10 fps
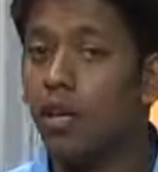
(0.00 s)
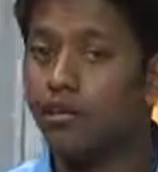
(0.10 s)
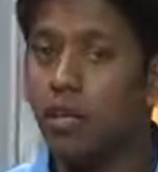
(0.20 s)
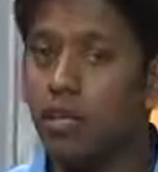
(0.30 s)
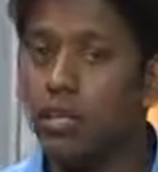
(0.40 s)

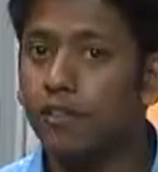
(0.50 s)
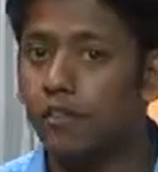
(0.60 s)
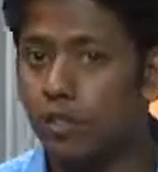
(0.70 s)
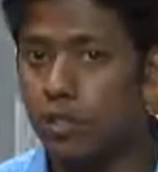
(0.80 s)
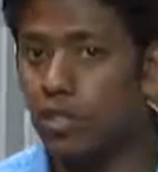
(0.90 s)
Finally, if
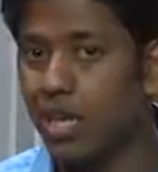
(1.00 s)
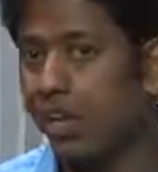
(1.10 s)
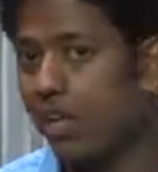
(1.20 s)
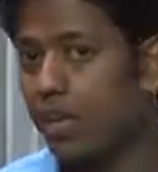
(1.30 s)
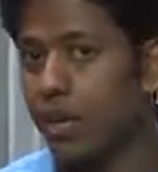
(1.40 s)
churn is
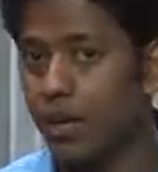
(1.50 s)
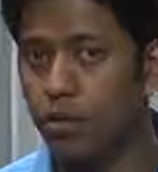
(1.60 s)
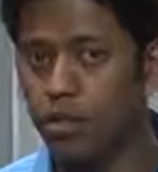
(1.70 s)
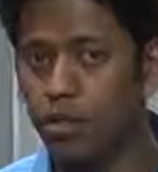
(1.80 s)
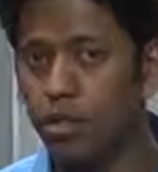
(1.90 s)
higher than
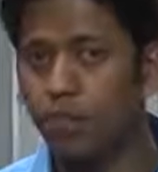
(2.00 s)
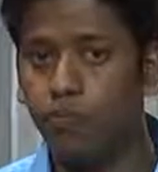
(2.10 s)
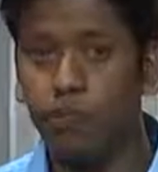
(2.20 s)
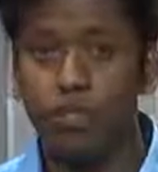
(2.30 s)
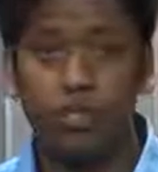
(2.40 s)
acquisition,
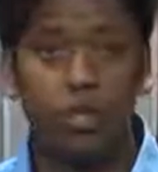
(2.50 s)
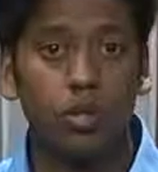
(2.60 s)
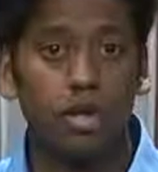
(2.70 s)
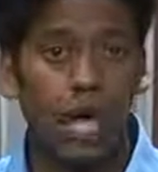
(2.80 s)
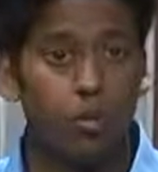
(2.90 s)
you're just going
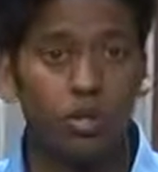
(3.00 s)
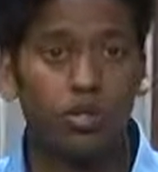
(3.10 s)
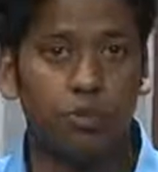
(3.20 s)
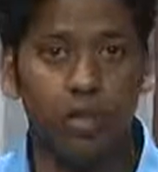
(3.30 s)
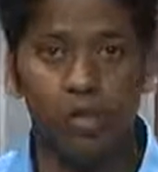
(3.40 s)
to
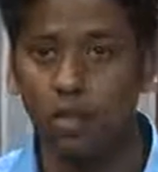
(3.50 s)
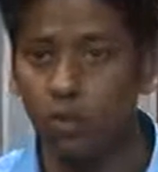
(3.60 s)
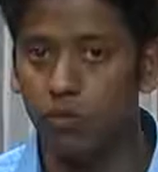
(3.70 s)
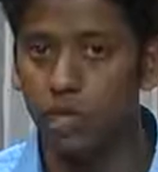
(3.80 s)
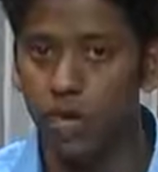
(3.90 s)
hemorrhage money
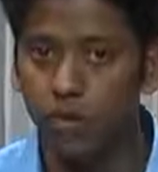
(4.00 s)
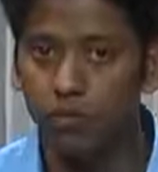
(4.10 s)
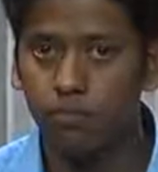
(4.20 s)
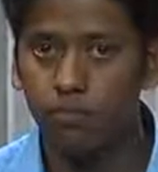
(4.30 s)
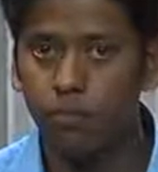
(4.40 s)
over time.
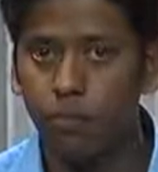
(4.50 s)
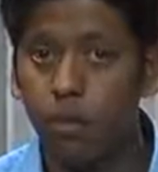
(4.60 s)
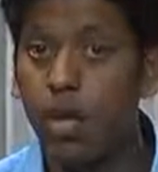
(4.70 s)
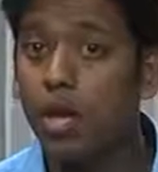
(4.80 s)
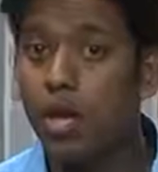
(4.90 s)

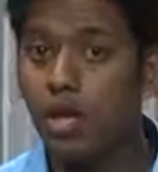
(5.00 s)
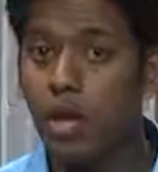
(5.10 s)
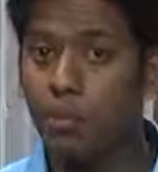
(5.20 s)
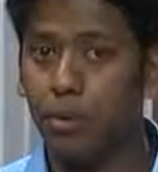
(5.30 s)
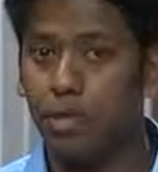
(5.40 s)

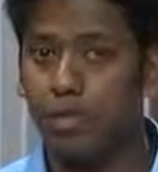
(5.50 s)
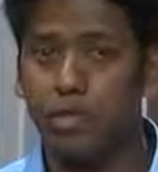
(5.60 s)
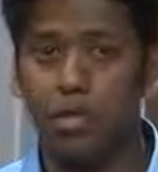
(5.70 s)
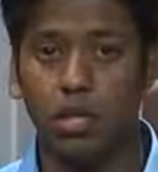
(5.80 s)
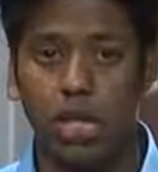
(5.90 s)
That brings us
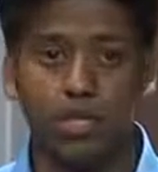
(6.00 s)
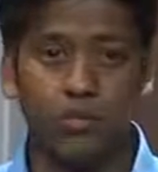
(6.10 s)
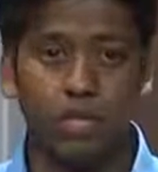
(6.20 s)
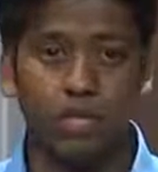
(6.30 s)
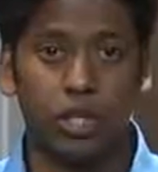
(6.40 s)
to the last
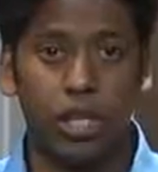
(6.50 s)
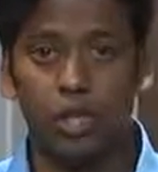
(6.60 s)
metric